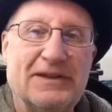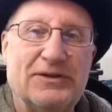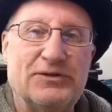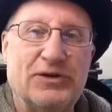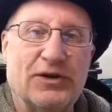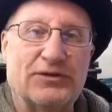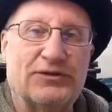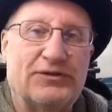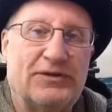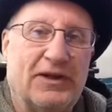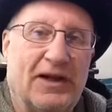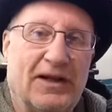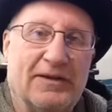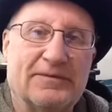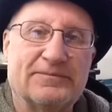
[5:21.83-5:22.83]
it just
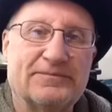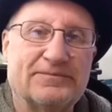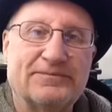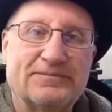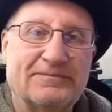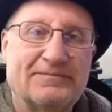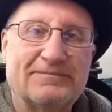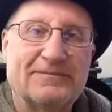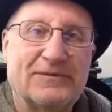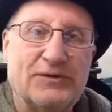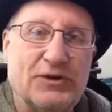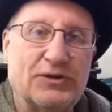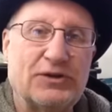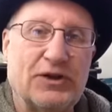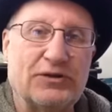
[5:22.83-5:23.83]

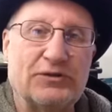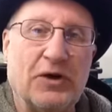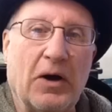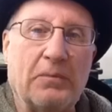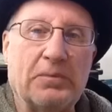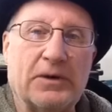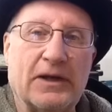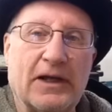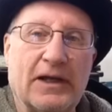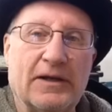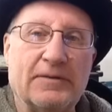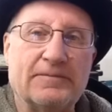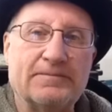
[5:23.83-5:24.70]
gets complicated.